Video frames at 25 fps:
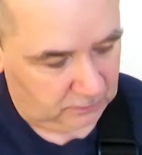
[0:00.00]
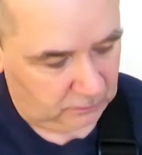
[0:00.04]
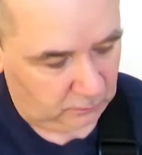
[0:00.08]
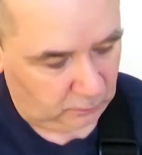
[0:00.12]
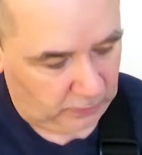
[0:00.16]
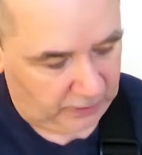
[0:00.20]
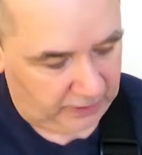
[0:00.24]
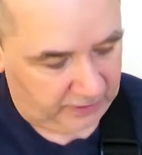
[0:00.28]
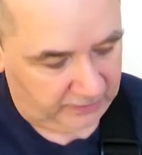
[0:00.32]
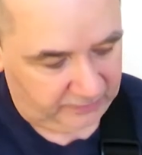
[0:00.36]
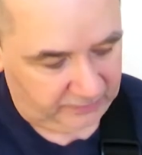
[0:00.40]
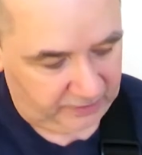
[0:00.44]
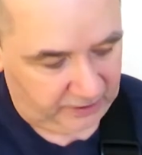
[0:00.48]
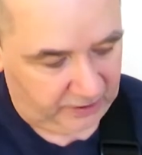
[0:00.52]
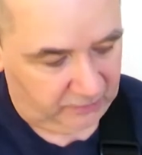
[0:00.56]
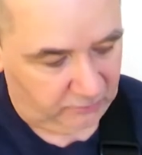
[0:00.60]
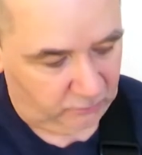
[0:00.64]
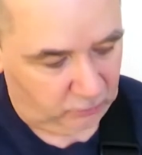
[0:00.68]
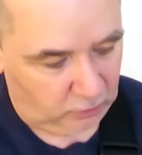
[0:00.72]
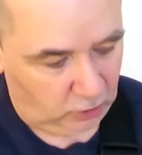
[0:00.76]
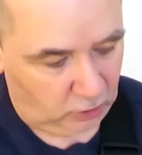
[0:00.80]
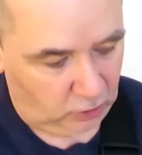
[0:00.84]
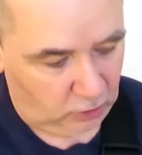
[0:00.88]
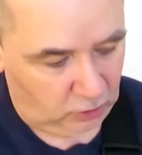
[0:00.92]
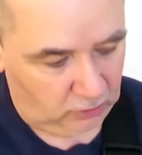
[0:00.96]
where there
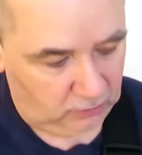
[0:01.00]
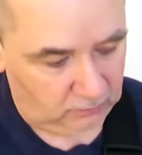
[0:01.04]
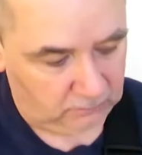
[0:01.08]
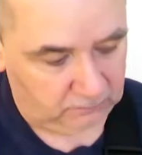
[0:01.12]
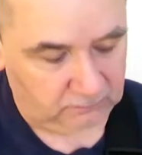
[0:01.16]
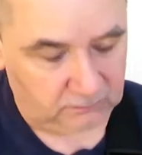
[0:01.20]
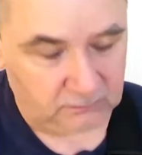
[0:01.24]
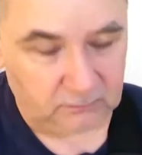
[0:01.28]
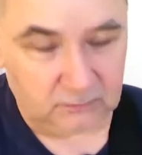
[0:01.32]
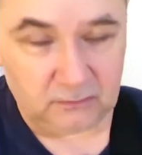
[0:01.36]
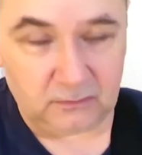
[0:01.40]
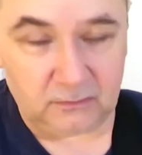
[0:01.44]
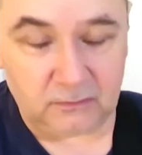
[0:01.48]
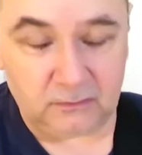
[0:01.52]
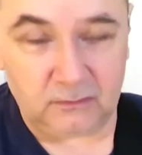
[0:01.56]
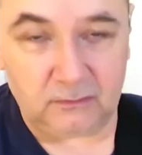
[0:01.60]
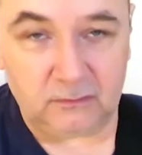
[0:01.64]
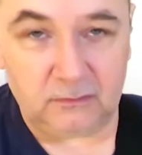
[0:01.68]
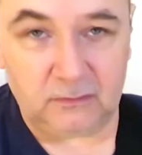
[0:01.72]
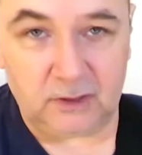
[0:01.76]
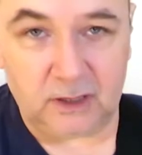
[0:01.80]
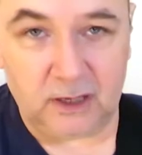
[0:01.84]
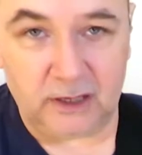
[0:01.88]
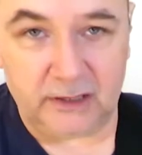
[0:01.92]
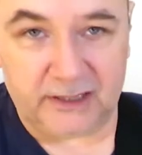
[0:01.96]
are
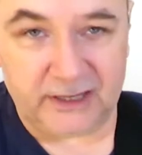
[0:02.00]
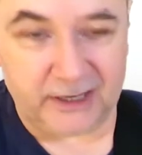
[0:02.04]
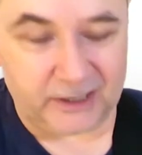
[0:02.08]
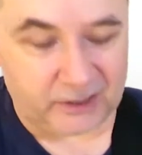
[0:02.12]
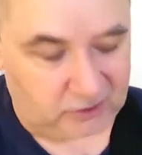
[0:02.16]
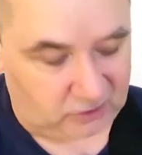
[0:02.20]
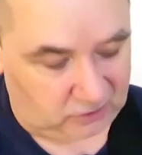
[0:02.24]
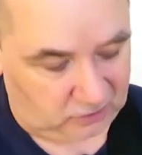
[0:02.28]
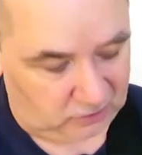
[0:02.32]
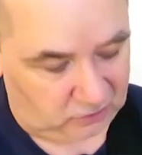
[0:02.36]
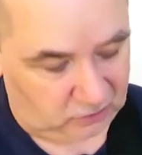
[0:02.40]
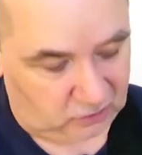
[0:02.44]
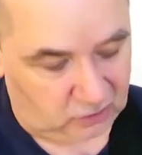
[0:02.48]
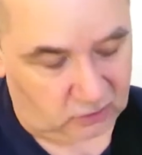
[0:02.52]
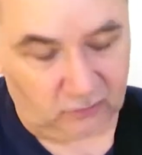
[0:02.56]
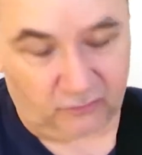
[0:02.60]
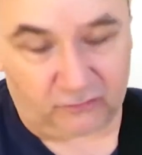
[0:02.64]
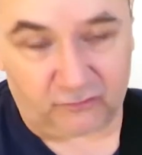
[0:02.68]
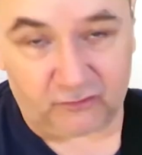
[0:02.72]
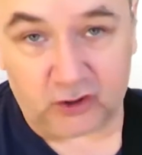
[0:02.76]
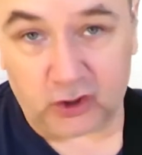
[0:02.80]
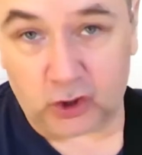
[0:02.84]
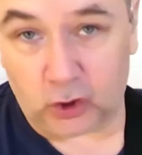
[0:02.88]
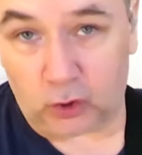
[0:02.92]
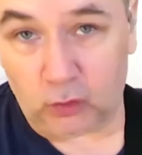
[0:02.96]
a distance
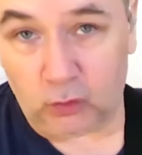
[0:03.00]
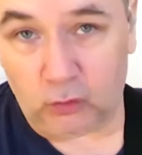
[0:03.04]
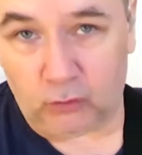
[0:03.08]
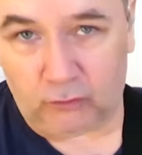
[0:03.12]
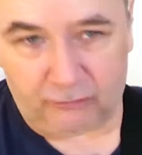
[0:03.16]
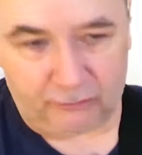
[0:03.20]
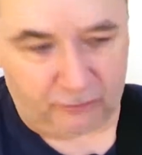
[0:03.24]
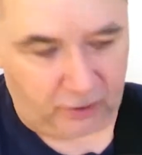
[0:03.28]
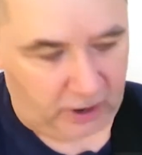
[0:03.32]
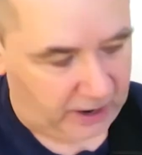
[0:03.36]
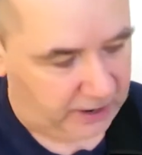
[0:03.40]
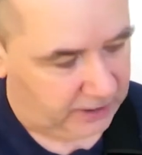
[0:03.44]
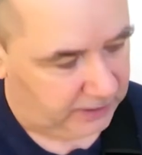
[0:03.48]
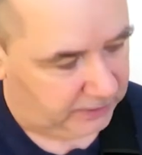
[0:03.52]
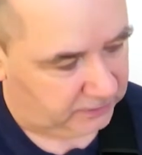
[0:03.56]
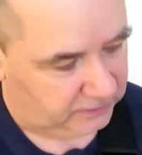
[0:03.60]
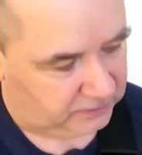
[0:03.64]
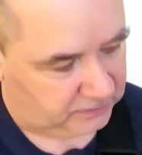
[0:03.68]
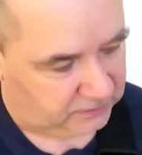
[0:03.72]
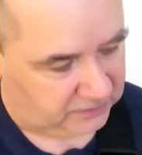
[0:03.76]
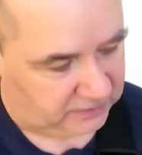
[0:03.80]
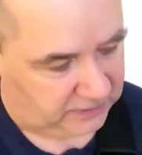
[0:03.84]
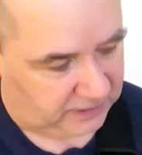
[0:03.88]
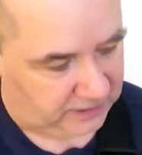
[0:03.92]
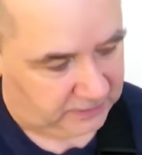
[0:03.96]
of 2 frets,
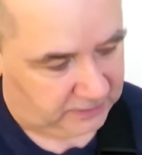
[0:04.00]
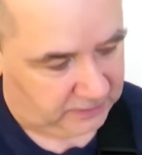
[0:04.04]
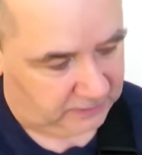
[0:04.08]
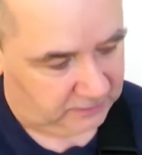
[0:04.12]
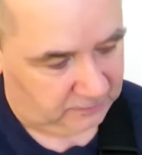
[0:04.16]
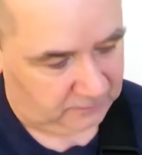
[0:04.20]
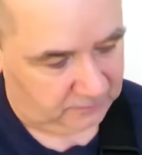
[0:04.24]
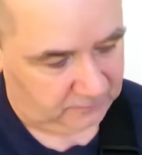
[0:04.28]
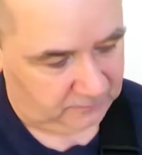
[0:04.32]
say,